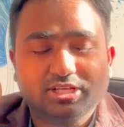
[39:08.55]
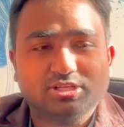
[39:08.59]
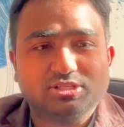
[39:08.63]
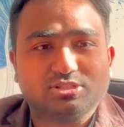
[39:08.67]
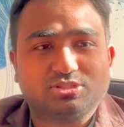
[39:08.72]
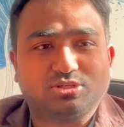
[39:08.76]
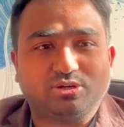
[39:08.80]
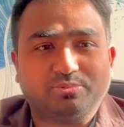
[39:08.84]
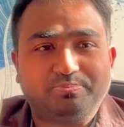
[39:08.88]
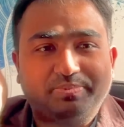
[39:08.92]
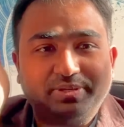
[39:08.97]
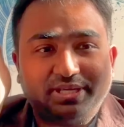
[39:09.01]

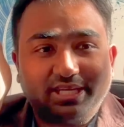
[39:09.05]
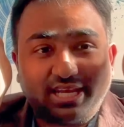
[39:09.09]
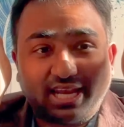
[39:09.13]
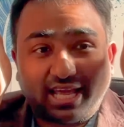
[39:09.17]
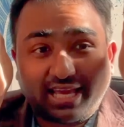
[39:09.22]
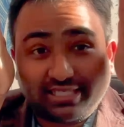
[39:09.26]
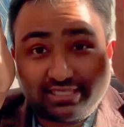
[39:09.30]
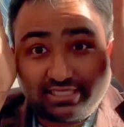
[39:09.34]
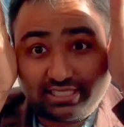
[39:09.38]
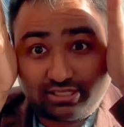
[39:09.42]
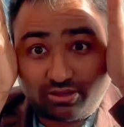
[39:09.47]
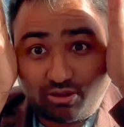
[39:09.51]
So be
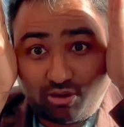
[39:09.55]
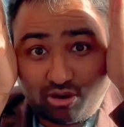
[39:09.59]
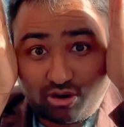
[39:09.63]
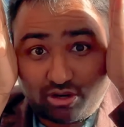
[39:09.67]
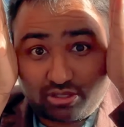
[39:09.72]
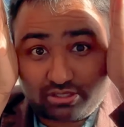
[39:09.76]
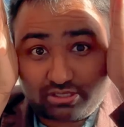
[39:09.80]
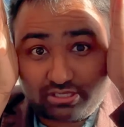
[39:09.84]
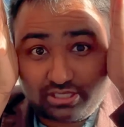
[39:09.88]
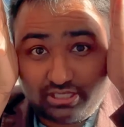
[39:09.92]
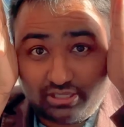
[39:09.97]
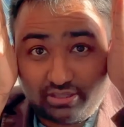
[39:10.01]
like that
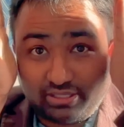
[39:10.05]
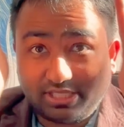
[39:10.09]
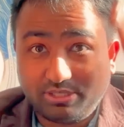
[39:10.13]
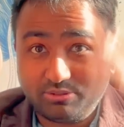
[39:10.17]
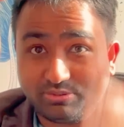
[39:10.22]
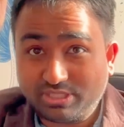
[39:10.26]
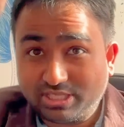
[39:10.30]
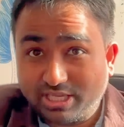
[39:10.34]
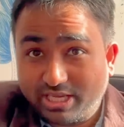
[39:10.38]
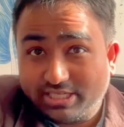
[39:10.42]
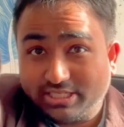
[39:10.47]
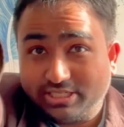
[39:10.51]
horse. You
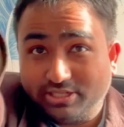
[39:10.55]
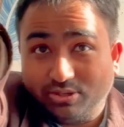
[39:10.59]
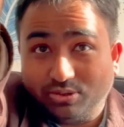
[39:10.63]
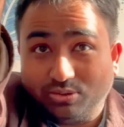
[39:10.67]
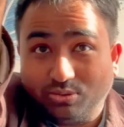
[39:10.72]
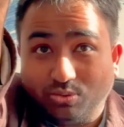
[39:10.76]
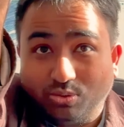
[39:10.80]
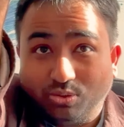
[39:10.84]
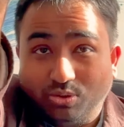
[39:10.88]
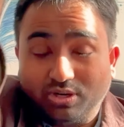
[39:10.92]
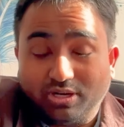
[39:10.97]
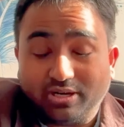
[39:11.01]
set your
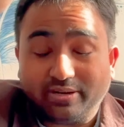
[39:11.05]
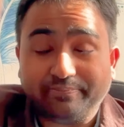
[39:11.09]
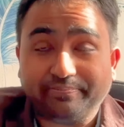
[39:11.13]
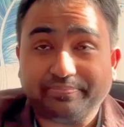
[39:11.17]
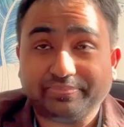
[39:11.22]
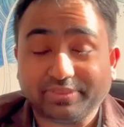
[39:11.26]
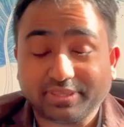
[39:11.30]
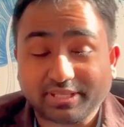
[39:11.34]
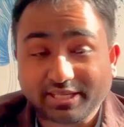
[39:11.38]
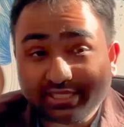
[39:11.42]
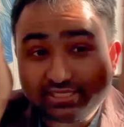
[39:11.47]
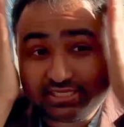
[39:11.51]
goal,
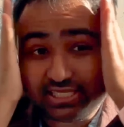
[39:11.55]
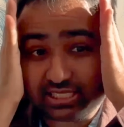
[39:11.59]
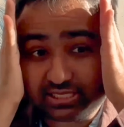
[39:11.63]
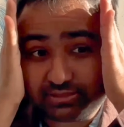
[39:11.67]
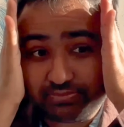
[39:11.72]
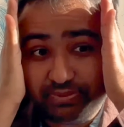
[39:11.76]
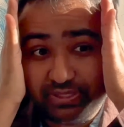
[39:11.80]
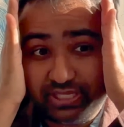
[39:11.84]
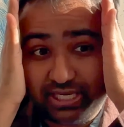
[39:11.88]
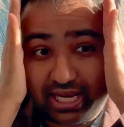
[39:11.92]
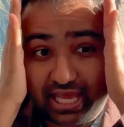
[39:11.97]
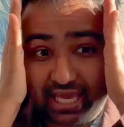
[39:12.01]

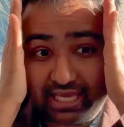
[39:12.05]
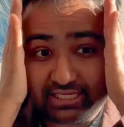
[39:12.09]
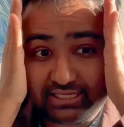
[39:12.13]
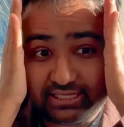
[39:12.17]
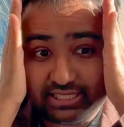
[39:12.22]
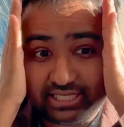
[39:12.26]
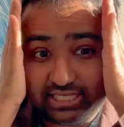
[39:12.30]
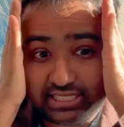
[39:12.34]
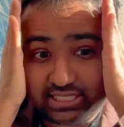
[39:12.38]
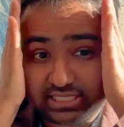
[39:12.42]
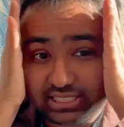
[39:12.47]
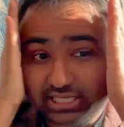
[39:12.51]
just be like
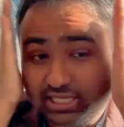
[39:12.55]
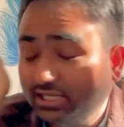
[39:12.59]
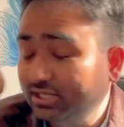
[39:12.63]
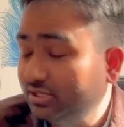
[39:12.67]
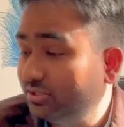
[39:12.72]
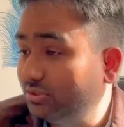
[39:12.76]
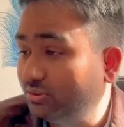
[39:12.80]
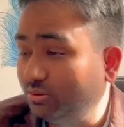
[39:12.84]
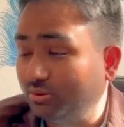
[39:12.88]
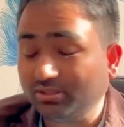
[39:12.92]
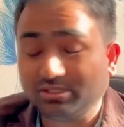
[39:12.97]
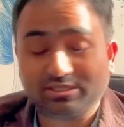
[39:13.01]
this.
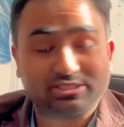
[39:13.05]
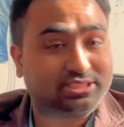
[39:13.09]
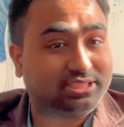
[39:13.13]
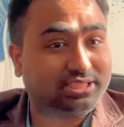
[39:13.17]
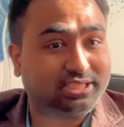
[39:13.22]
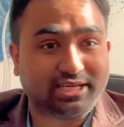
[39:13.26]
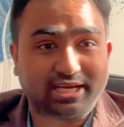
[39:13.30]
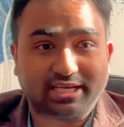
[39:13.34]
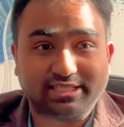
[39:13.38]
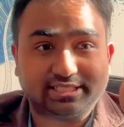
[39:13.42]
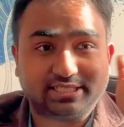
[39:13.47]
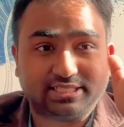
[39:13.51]
Don't
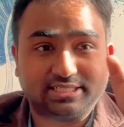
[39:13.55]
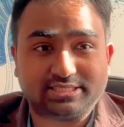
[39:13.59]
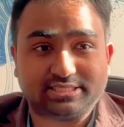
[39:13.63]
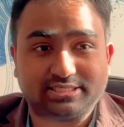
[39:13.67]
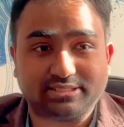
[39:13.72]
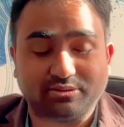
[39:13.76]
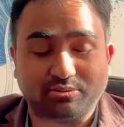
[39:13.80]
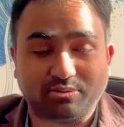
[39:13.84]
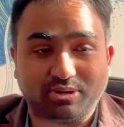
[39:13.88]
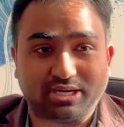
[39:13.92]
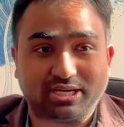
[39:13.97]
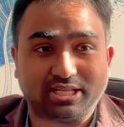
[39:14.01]
see others,
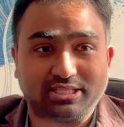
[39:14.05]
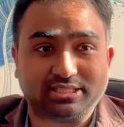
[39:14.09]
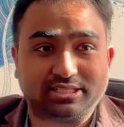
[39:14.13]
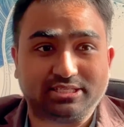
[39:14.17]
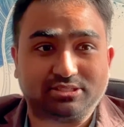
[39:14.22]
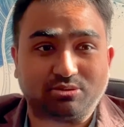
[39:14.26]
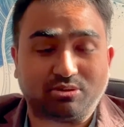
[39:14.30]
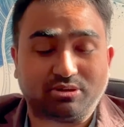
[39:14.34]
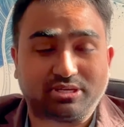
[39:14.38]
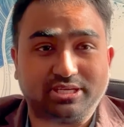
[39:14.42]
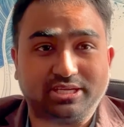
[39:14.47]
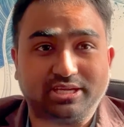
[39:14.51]
what other
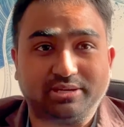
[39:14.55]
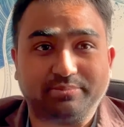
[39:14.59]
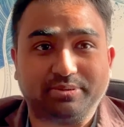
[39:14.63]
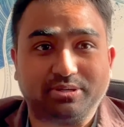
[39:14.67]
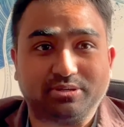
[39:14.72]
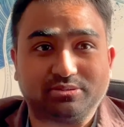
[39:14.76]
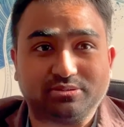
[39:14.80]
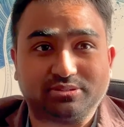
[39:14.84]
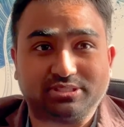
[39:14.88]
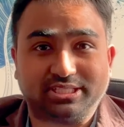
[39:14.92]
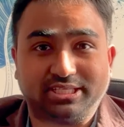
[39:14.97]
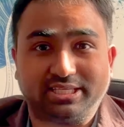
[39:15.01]
talking
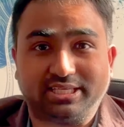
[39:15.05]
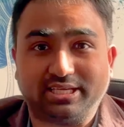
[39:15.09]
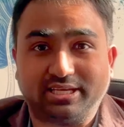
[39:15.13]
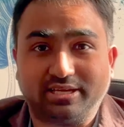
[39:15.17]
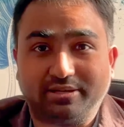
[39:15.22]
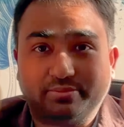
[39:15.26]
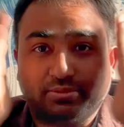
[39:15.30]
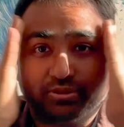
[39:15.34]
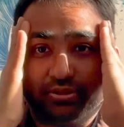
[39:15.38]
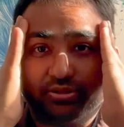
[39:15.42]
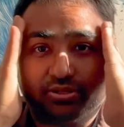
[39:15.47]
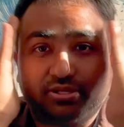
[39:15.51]
about or thinking
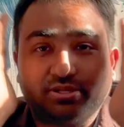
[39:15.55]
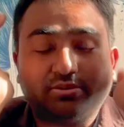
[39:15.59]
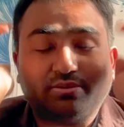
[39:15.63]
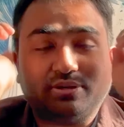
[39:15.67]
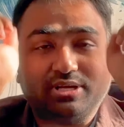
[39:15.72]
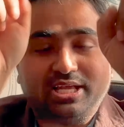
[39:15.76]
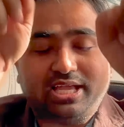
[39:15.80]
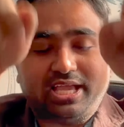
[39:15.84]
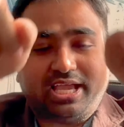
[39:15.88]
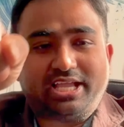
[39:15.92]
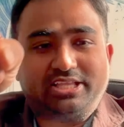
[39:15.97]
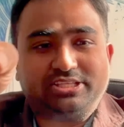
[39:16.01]
about you,
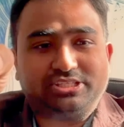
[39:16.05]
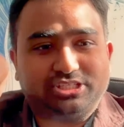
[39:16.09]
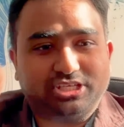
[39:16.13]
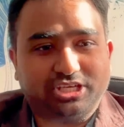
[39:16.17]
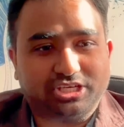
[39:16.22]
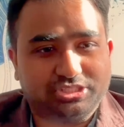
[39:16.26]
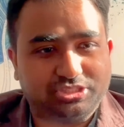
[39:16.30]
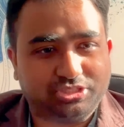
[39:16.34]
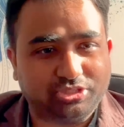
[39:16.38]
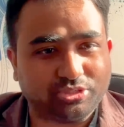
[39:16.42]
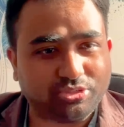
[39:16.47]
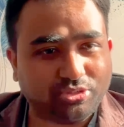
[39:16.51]
and
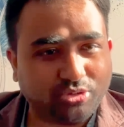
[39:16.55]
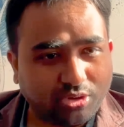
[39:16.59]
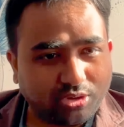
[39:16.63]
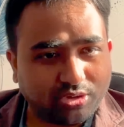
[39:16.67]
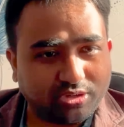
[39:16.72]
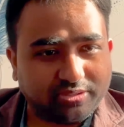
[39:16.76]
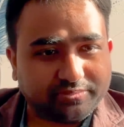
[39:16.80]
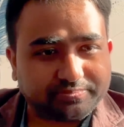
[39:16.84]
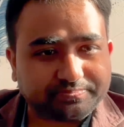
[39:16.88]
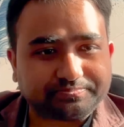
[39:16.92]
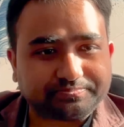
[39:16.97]
chase your goal.